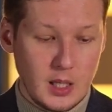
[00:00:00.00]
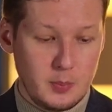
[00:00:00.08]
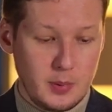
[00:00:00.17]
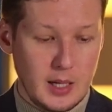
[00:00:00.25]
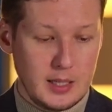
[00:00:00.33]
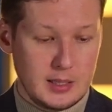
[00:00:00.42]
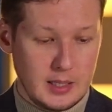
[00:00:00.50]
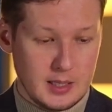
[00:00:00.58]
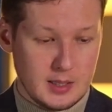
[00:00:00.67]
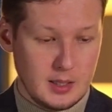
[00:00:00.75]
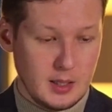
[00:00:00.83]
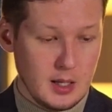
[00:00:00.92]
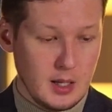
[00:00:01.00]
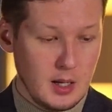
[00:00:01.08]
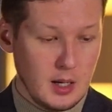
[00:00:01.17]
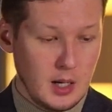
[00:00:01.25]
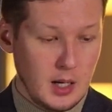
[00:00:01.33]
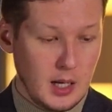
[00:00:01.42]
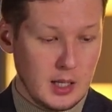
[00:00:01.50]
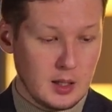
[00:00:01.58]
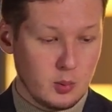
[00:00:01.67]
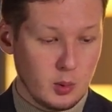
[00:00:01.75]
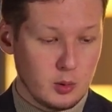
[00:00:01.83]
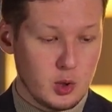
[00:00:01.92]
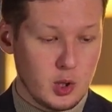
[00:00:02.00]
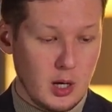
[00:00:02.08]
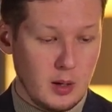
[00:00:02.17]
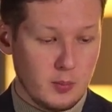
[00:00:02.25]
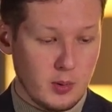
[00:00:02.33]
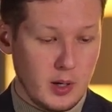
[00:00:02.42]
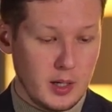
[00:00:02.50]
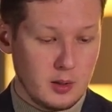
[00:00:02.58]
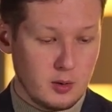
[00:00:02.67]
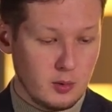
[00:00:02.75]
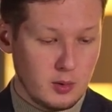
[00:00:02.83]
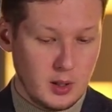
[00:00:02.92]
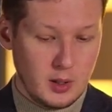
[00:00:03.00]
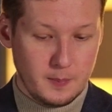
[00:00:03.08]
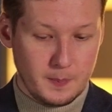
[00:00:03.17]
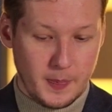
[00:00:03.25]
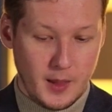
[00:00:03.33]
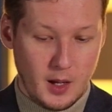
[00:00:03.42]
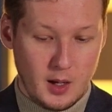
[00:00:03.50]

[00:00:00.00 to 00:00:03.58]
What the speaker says: API testing, and it will jump right to the